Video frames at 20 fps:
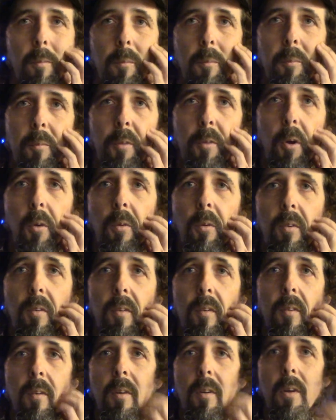jokes
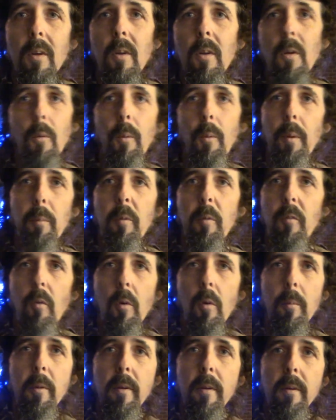and went and
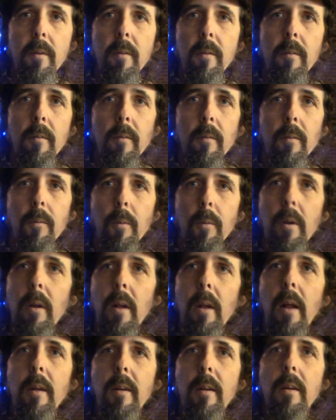performed it and really
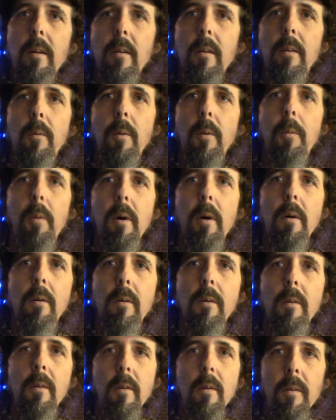liked it. It went well.
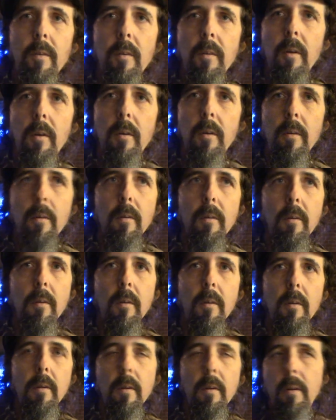So
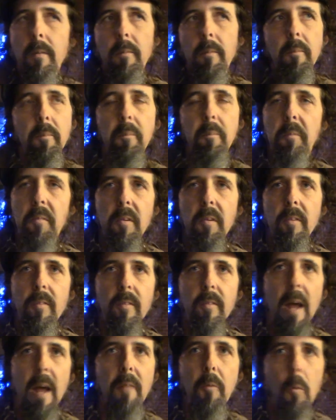and just
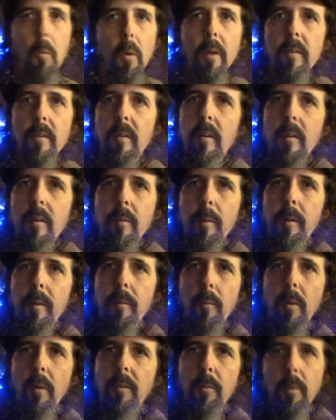haven't quit since,
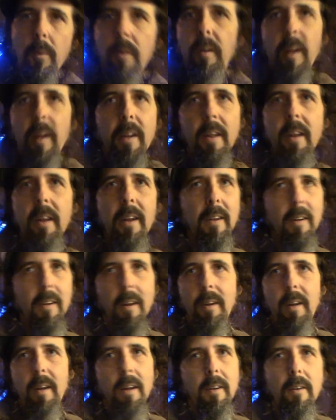man. Once I did it,
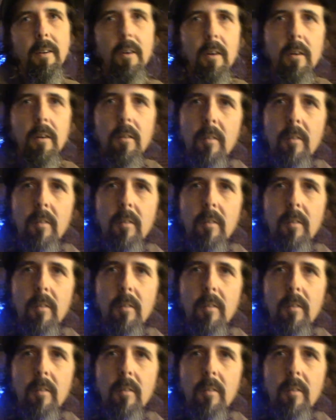I got hooked.